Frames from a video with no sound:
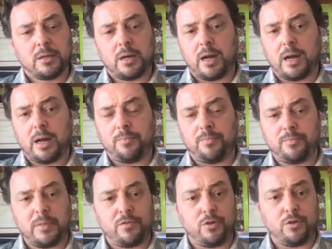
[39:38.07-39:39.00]
Um,
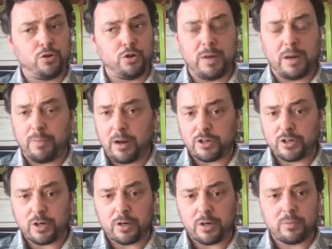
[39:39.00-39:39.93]
if you do make
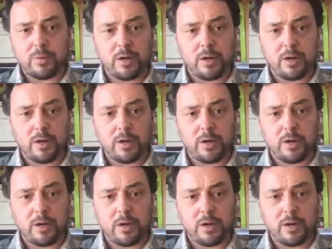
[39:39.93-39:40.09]
biochar,